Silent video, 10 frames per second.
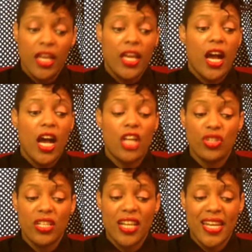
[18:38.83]

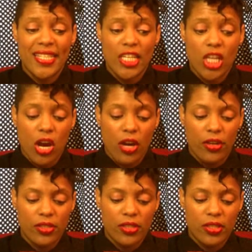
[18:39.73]
119
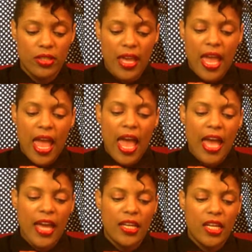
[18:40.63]
yards.
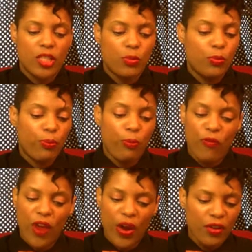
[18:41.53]
And it's
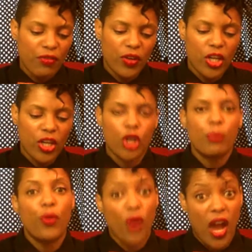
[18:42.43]
very, very
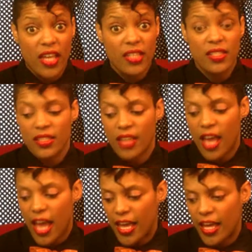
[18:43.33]
good price
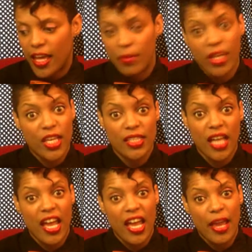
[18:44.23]
because
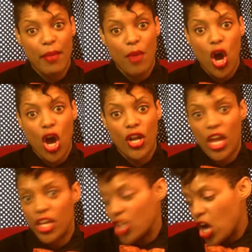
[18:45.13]
I am on
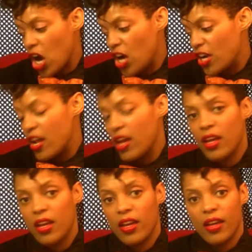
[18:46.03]
a yarn
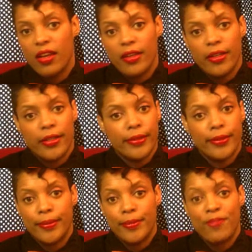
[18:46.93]

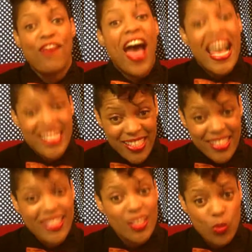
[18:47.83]

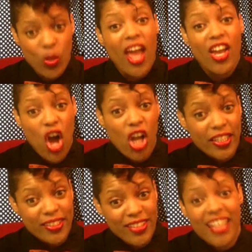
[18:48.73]
fast is what I call
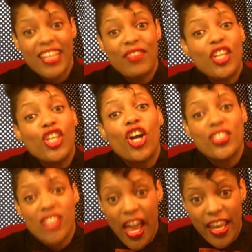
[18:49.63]
it. Not even a
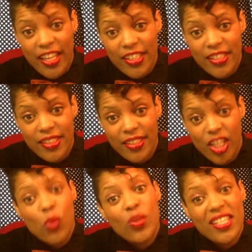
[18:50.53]
yarn diet. You
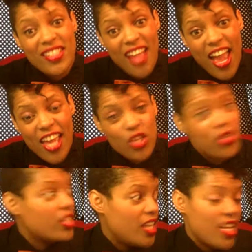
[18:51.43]
know, with a diet, you're
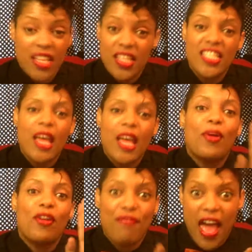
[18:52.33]
still eating things. I'm on
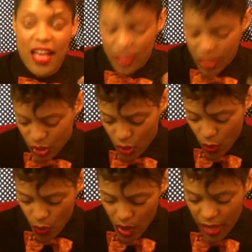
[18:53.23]
a fast.
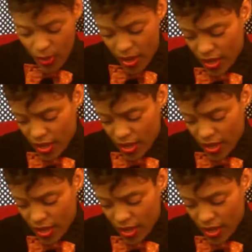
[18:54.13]
So anyway,